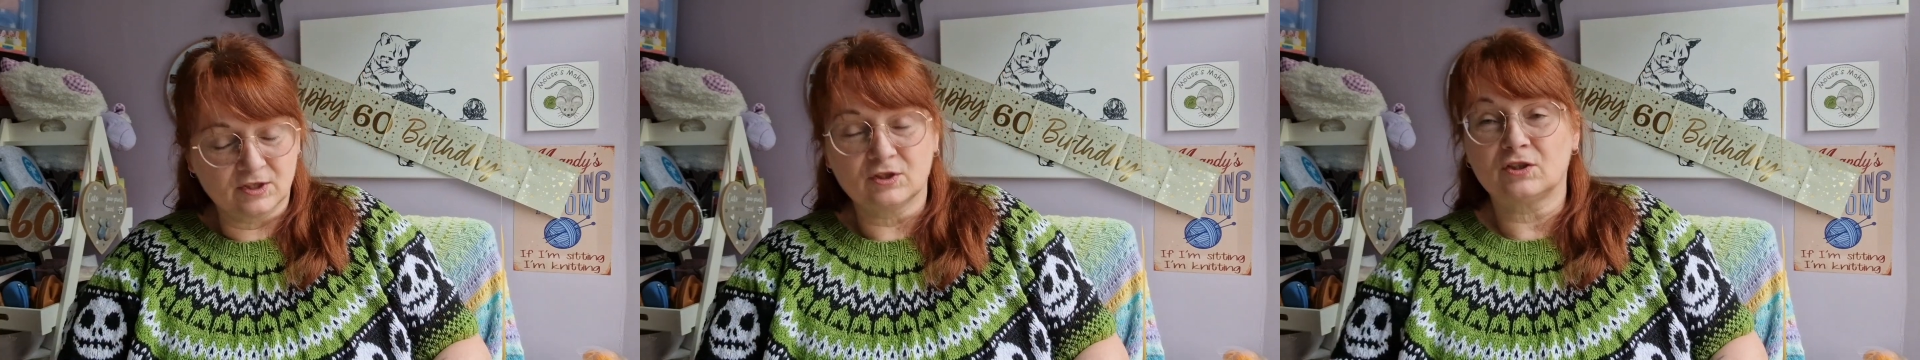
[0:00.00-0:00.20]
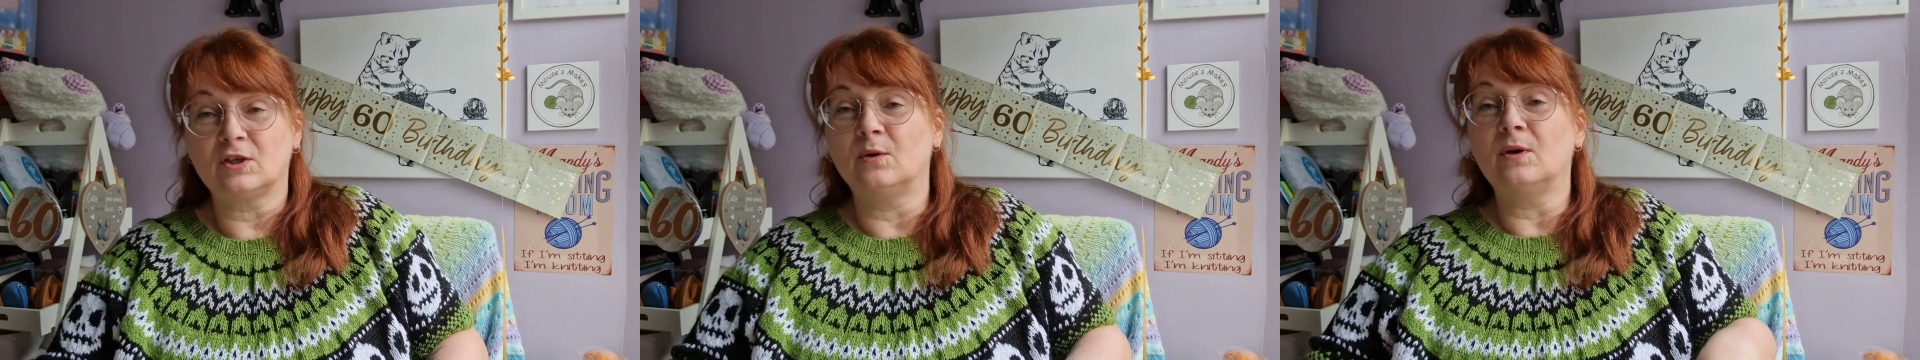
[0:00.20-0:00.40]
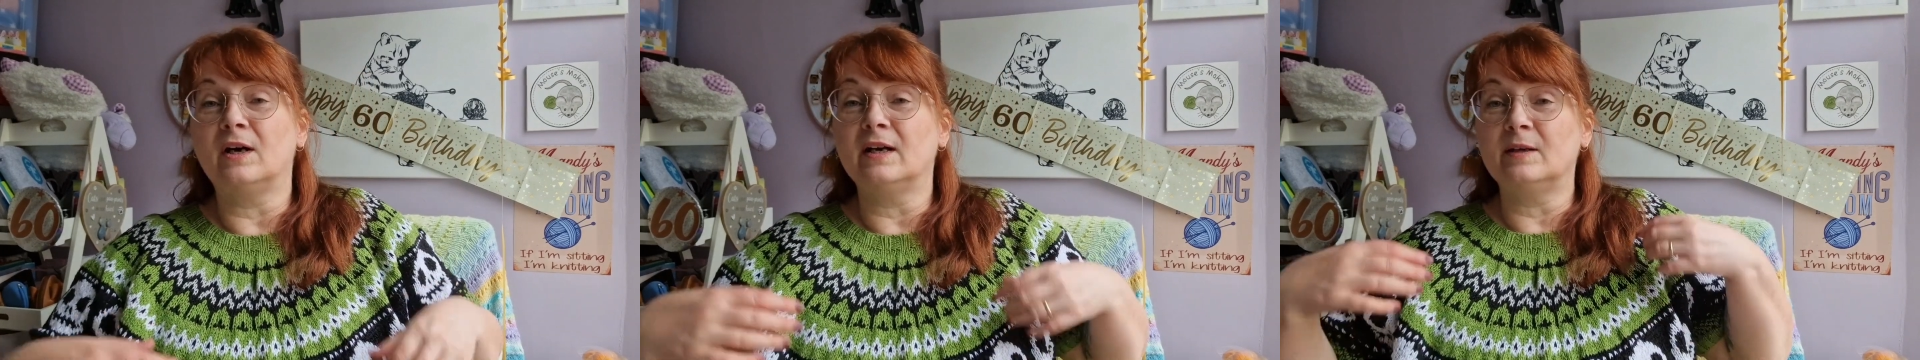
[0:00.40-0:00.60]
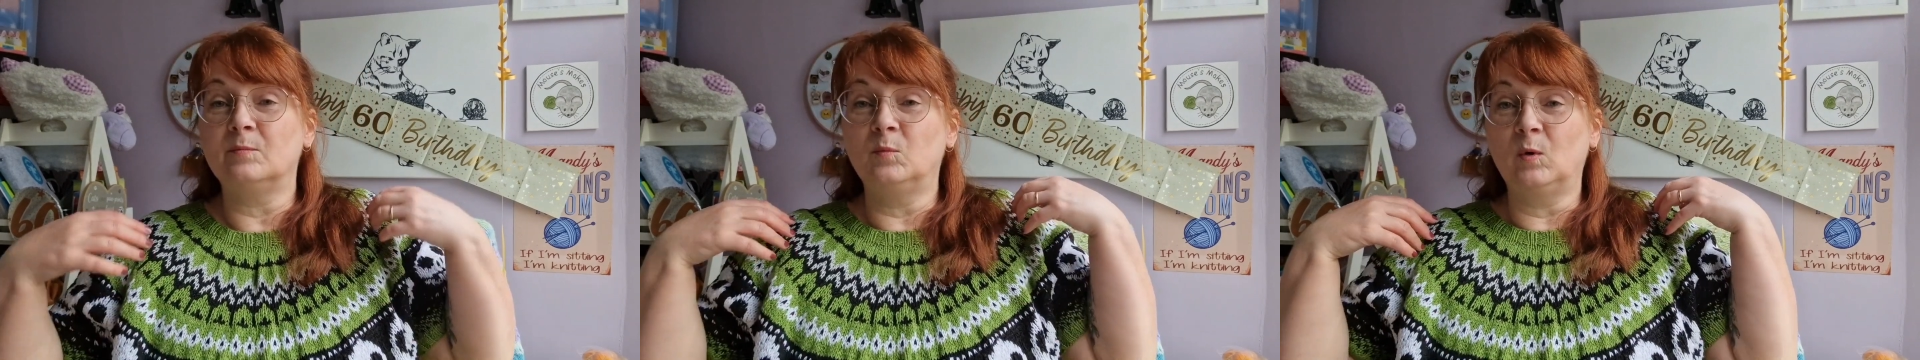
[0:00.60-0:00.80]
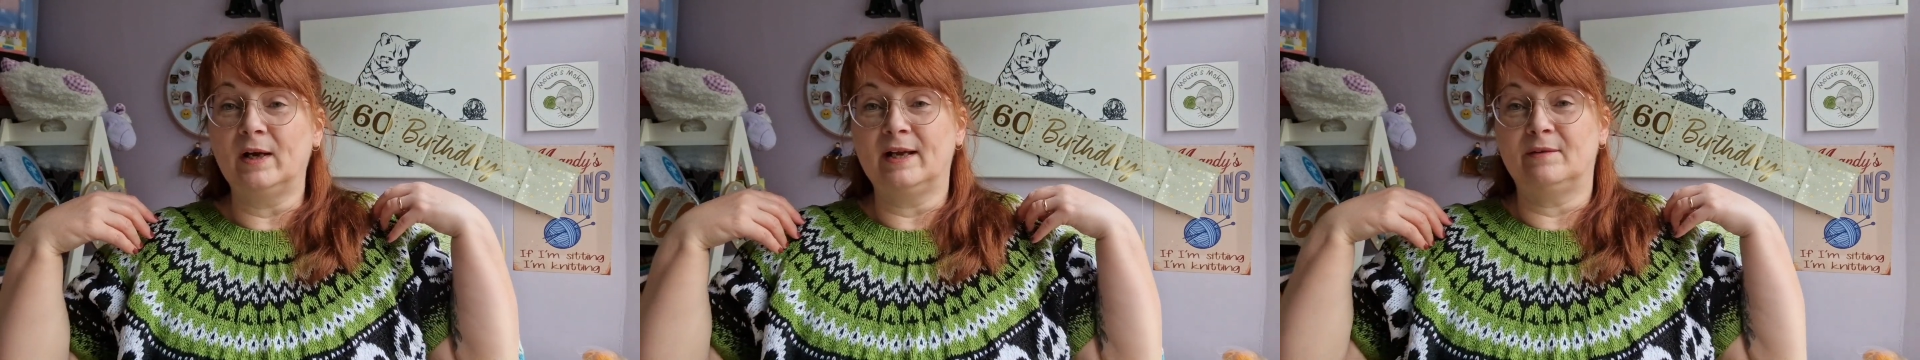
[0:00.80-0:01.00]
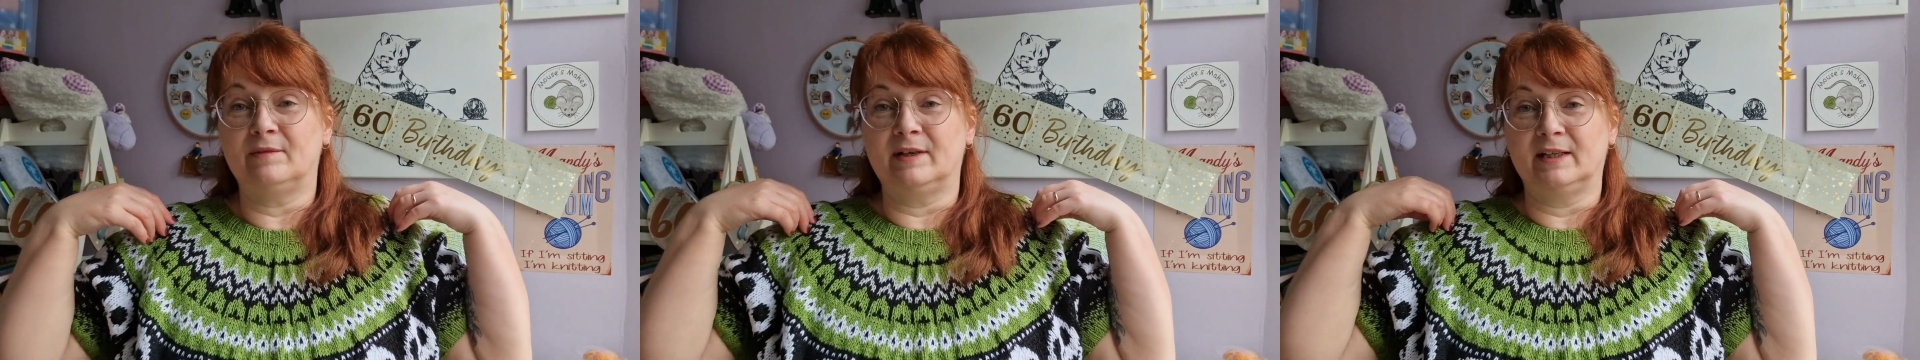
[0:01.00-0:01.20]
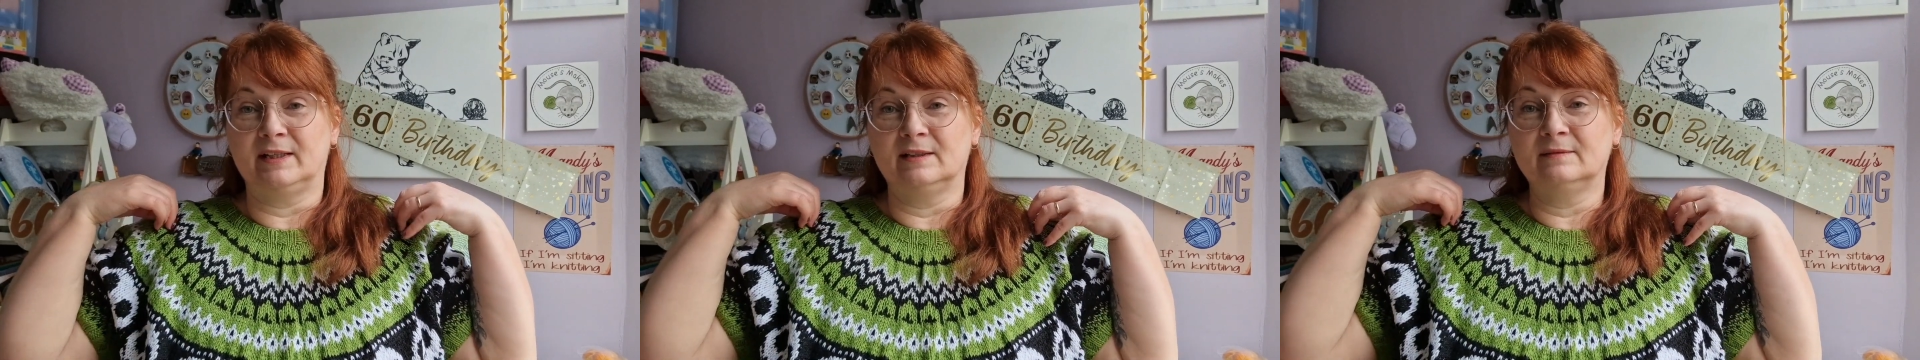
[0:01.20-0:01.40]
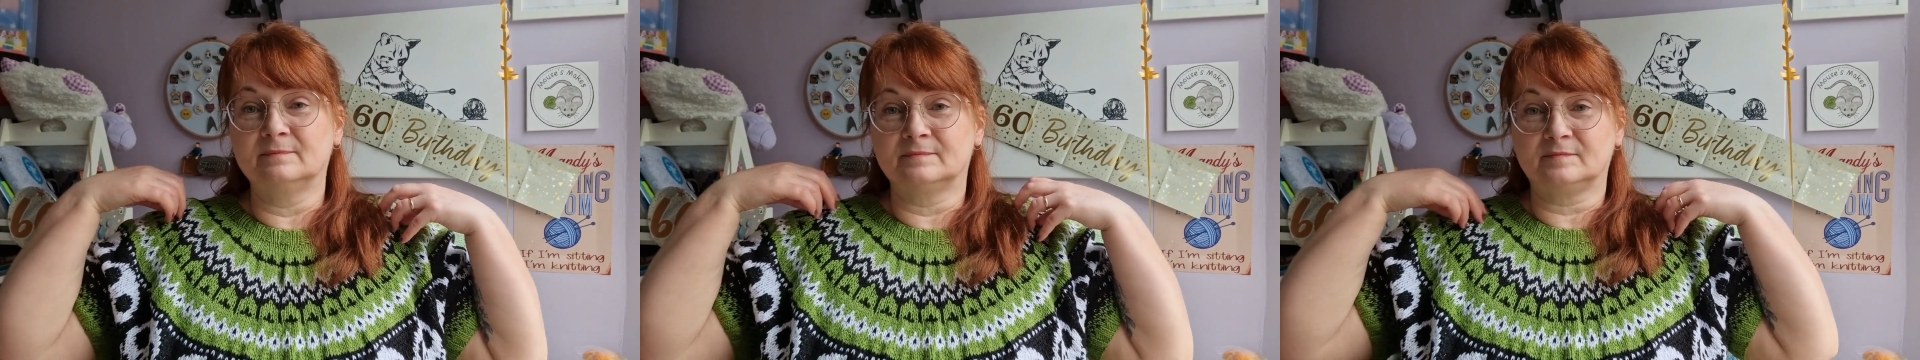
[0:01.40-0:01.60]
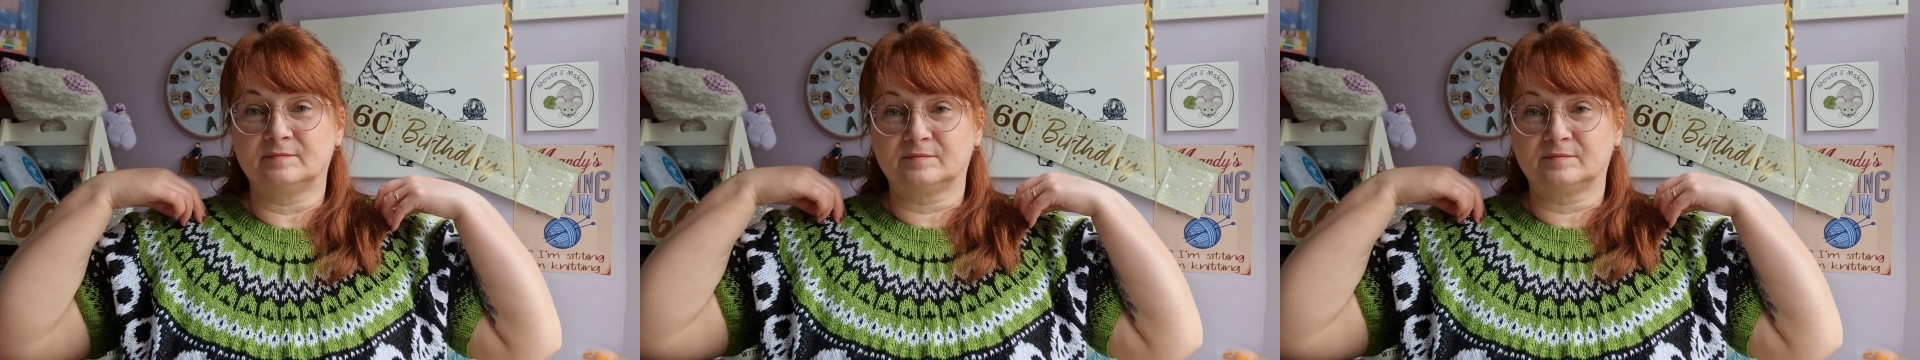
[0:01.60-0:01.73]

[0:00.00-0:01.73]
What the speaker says: So I am wearing